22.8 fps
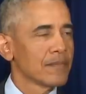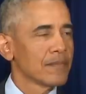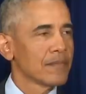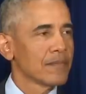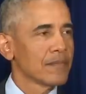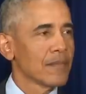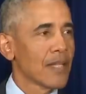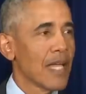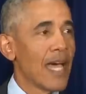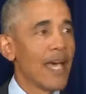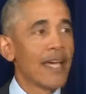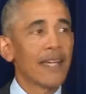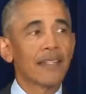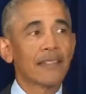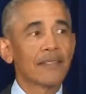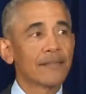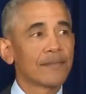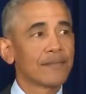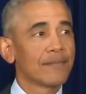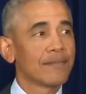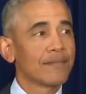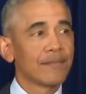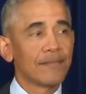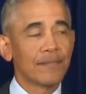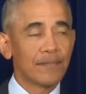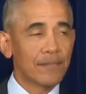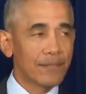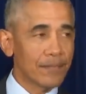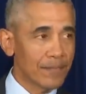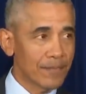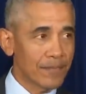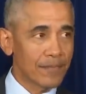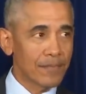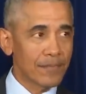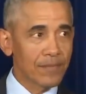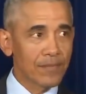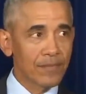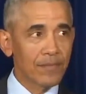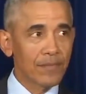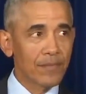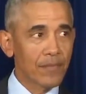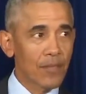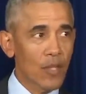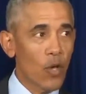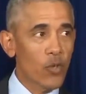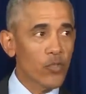like
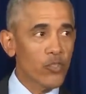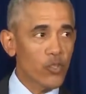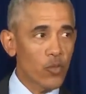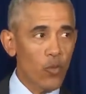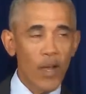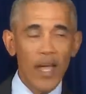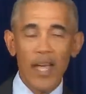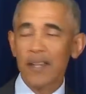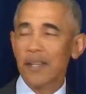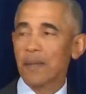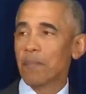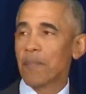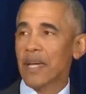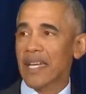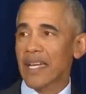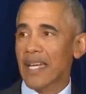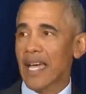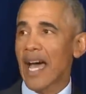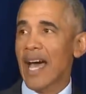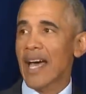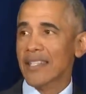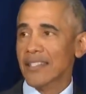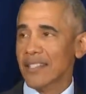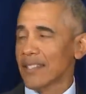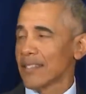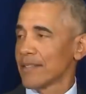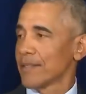those surrounding Benghazi